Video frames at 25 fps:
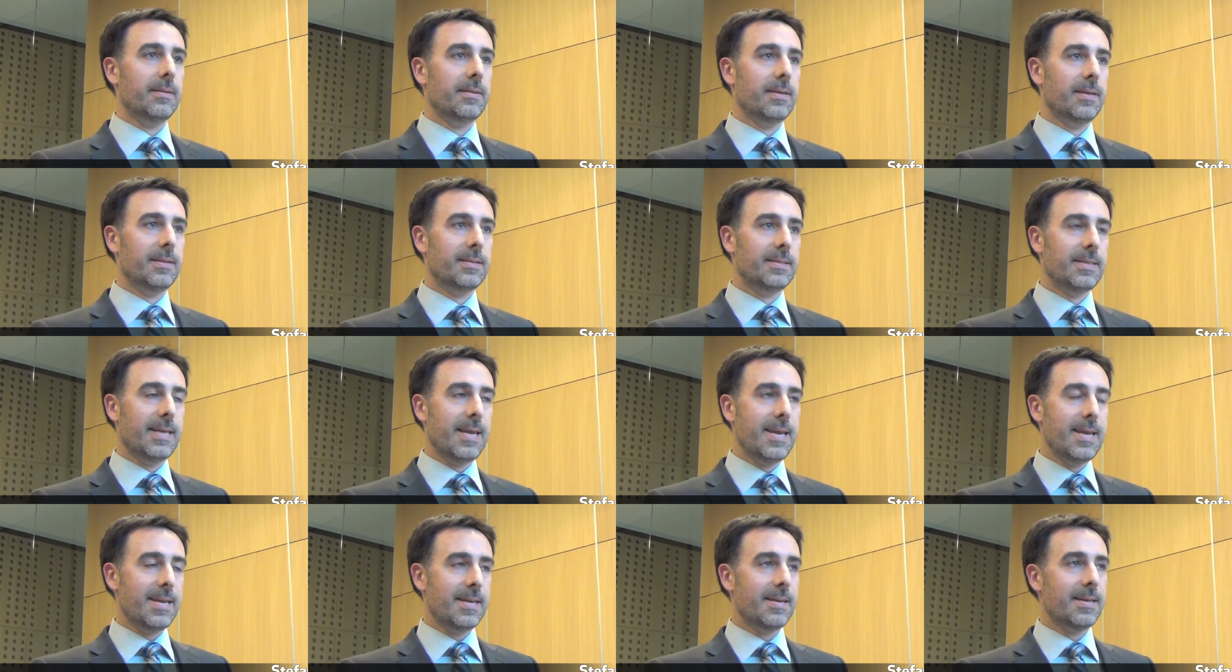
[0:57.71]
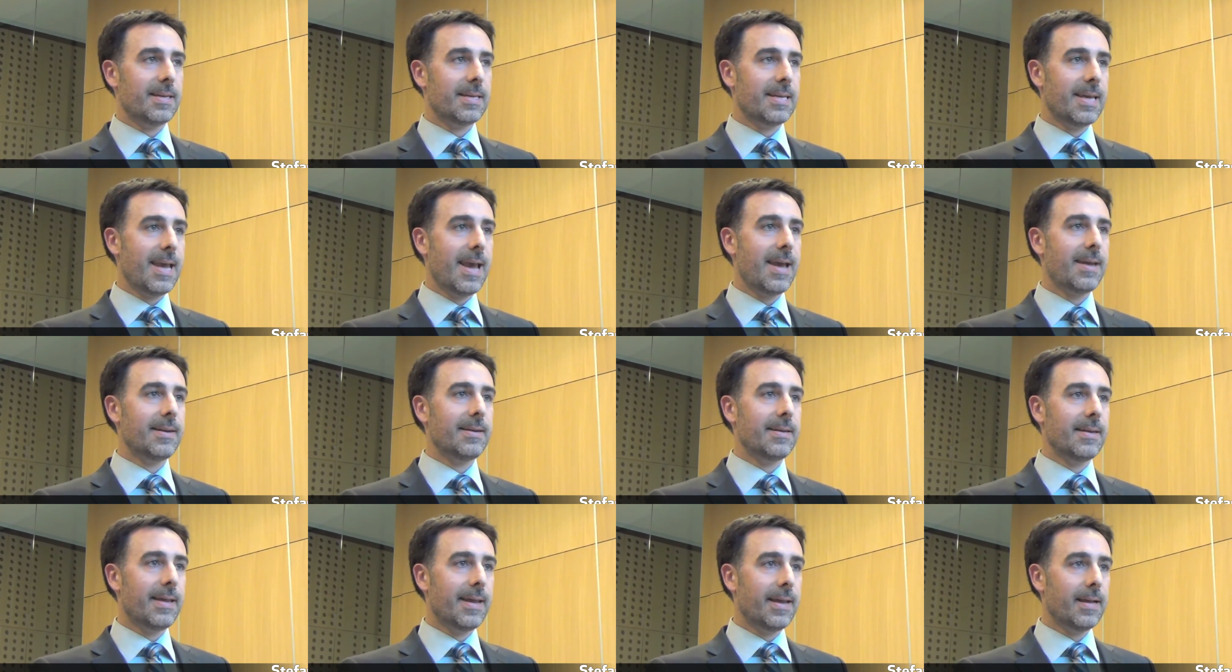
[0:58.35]
that they
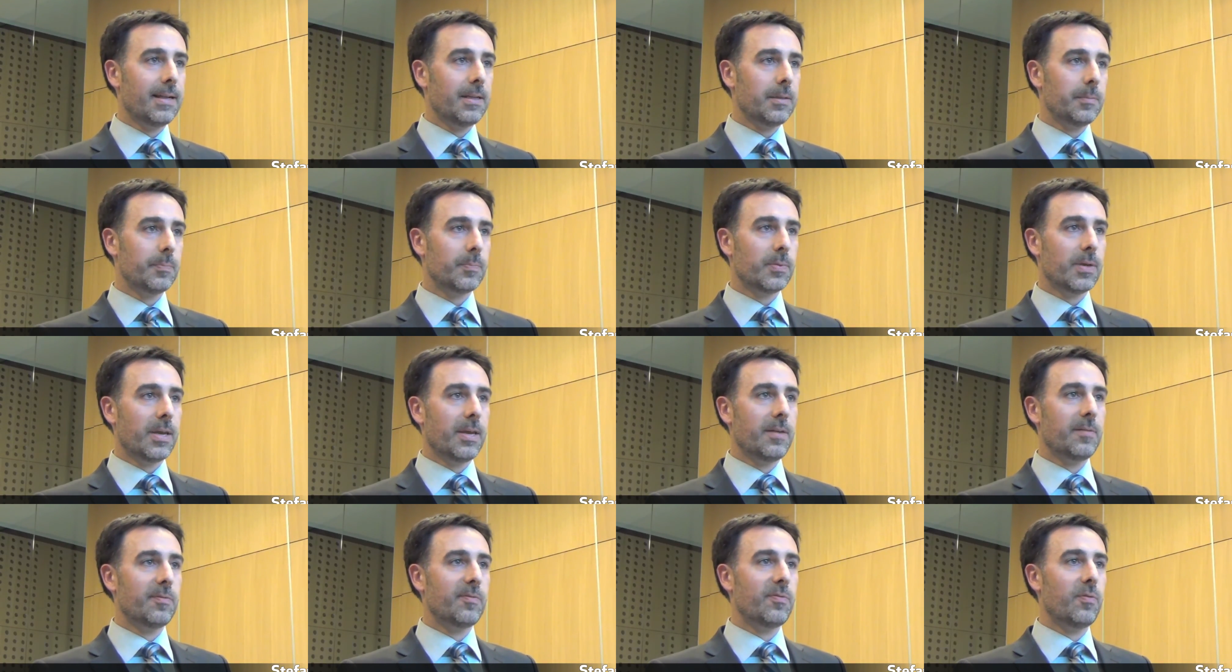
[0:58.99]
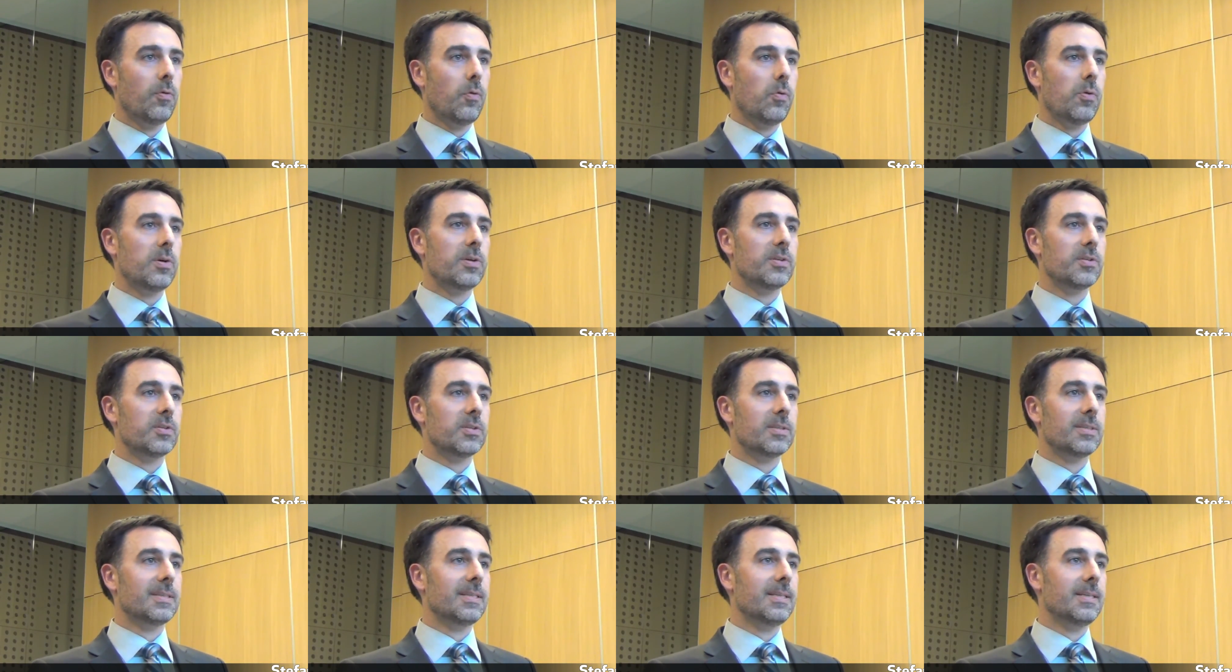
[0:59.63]
can help
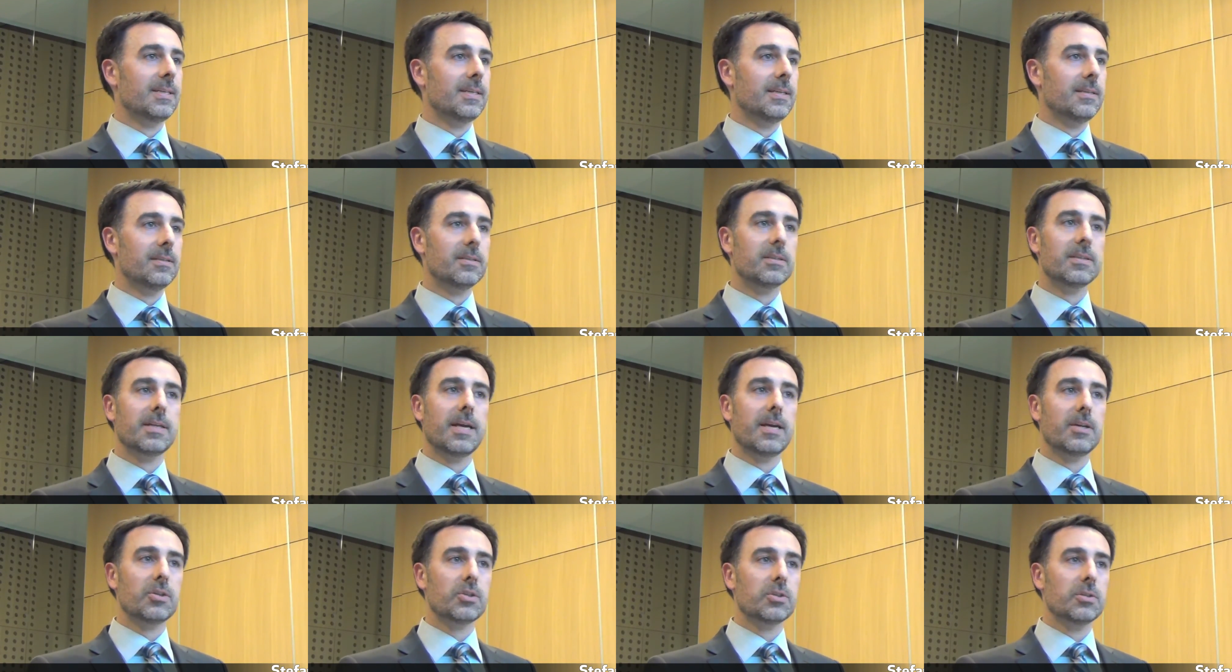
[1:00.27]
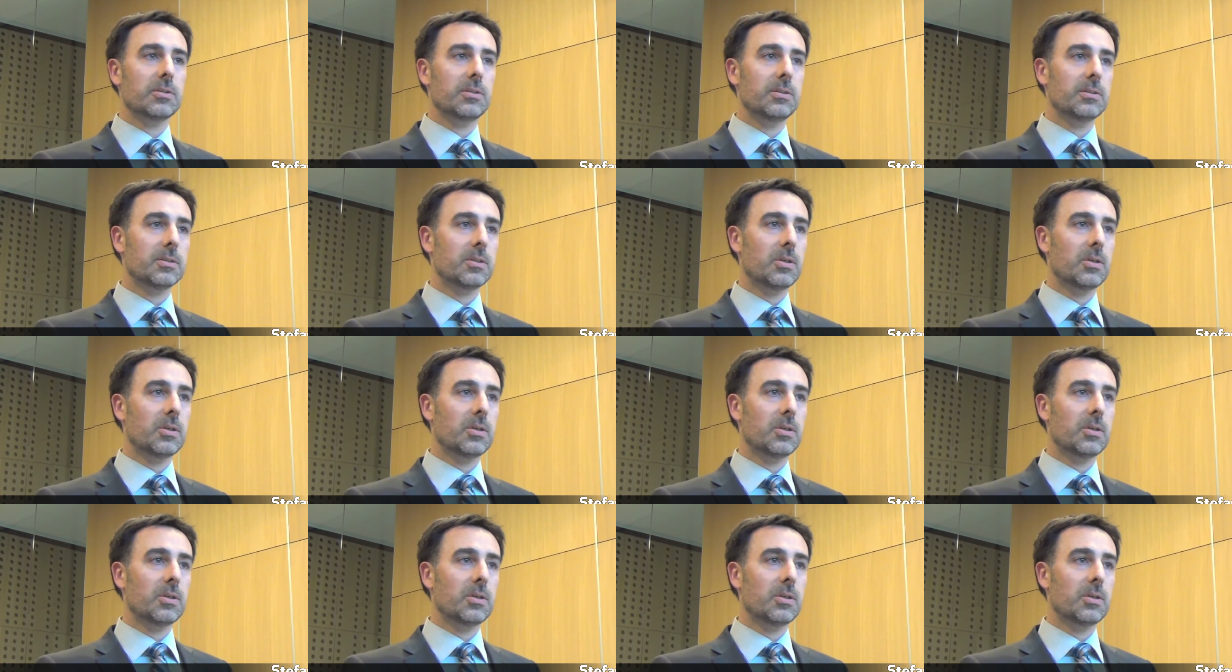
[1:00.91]
enforce the international